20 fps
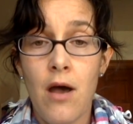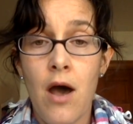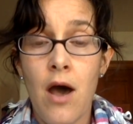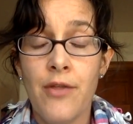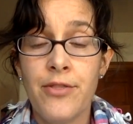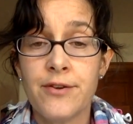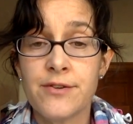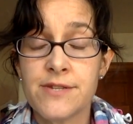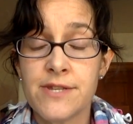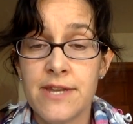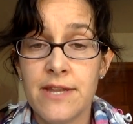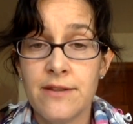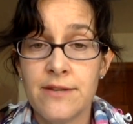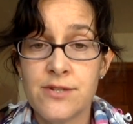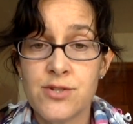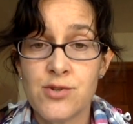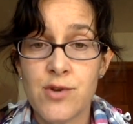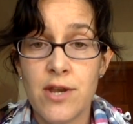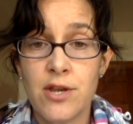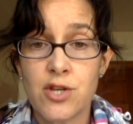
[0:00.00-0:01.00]
authors and
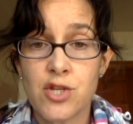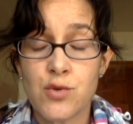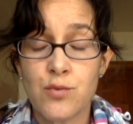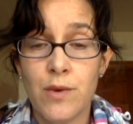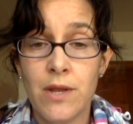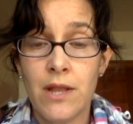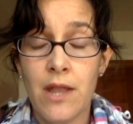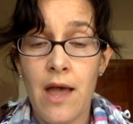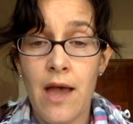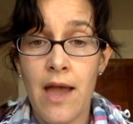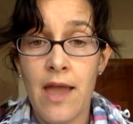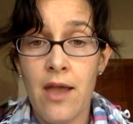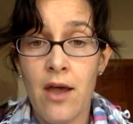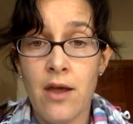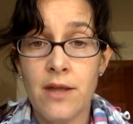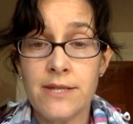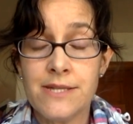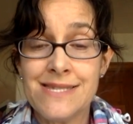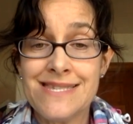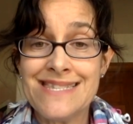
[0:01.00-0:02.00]
illustrators rely
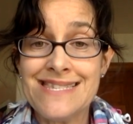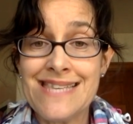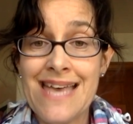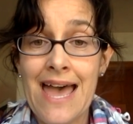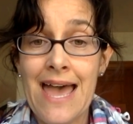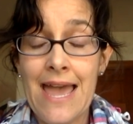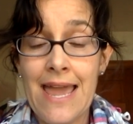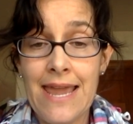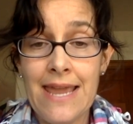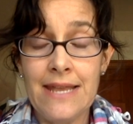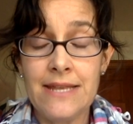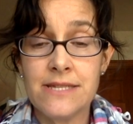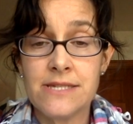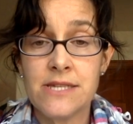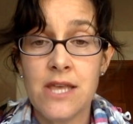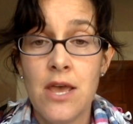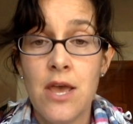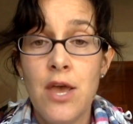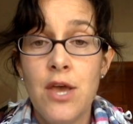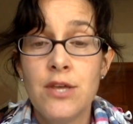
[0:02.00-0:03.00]
on signs.